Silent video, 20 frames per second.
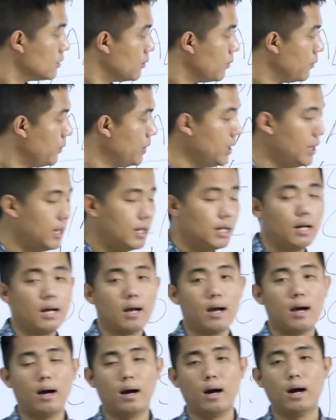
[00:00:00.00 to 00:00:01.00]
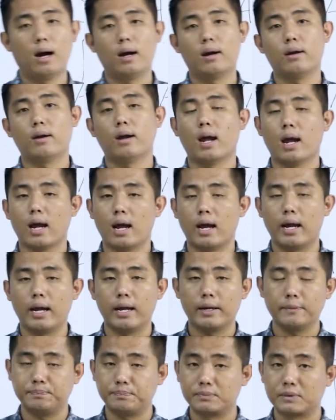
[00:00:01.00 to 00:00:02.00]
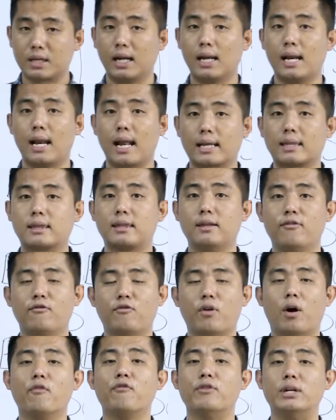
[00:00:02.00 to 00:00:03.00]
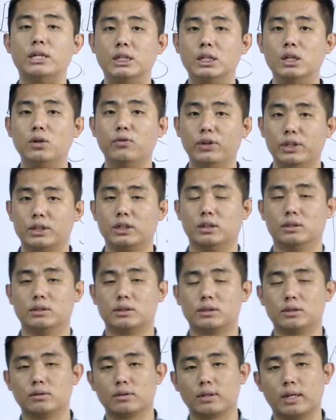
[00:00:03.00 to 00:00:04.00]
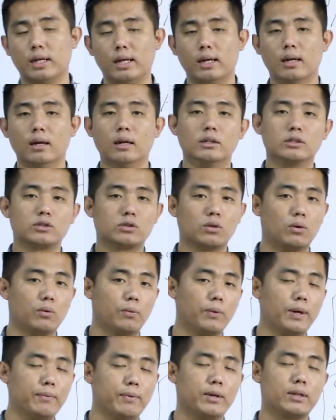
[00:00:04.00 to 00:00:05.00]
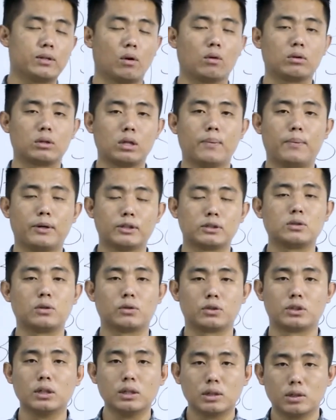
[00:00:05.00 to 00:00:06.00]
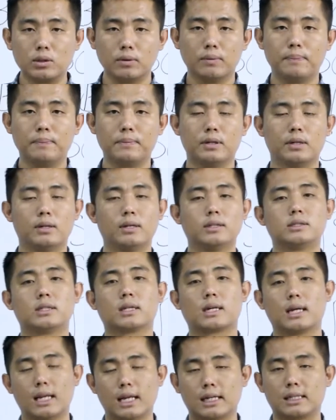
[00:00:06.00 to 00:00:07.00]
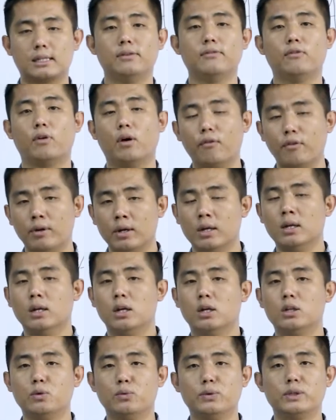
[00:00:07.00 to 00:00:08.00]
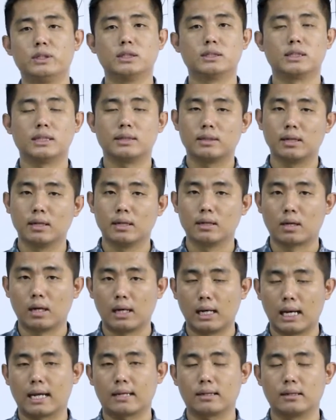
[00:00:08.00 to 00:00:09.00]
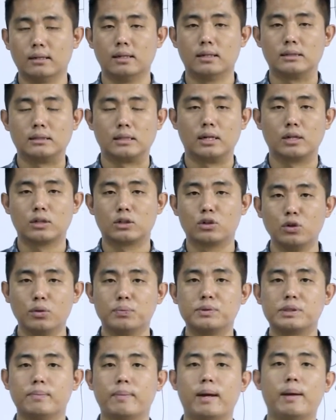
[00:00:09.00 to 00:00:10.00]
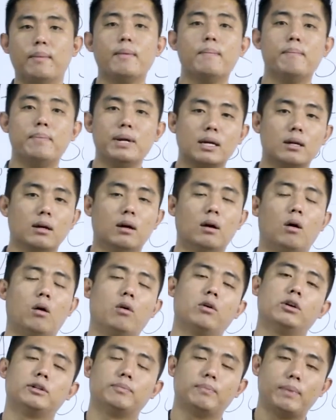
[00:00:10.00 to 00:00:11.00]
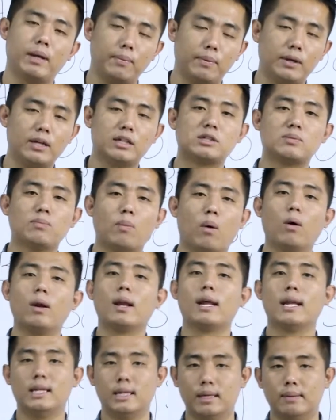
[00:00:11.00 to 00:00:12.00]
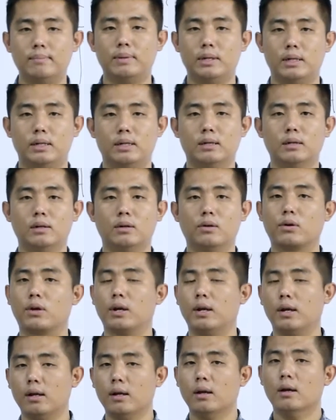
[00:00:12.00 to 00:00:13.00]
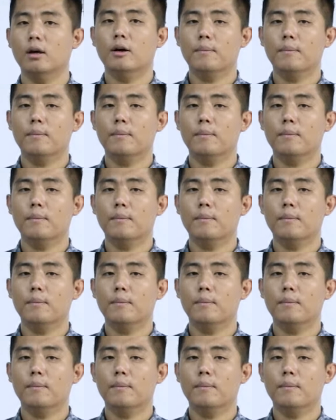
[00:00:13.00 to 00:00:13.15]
we are a collective of individuals, okay? So when we're talking about social group, it's a collective of individuals. The groups may be big or it may be small in number, okay?